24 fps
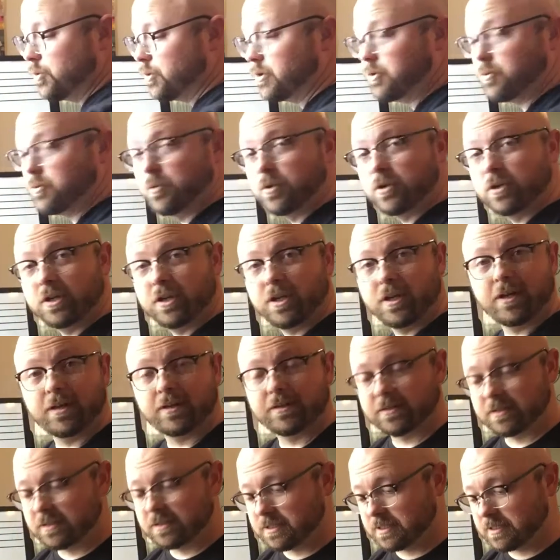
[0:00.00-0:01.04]
and we're gonna
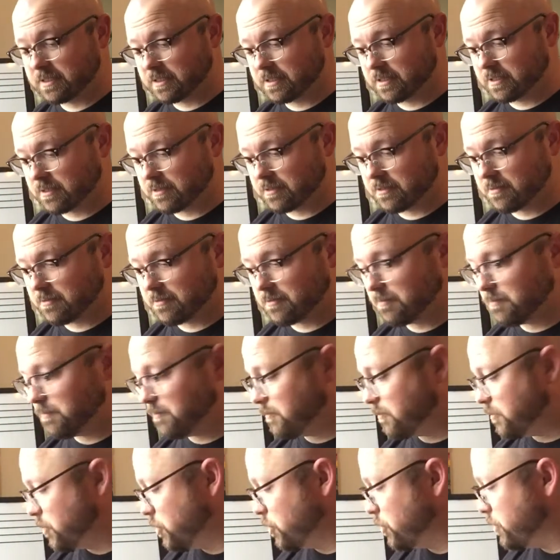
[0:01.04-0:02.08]

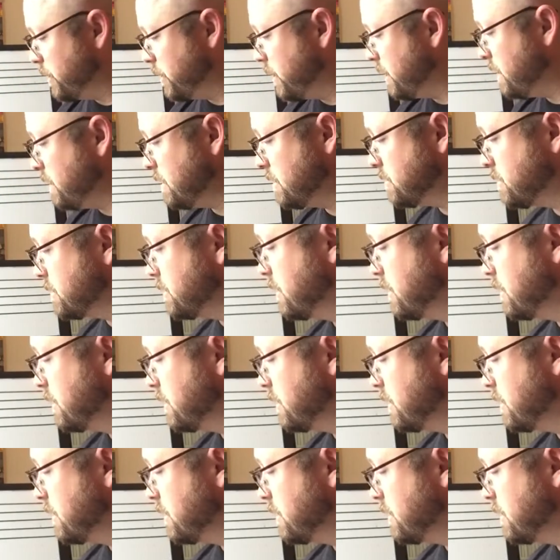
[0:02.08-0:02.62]
pull these,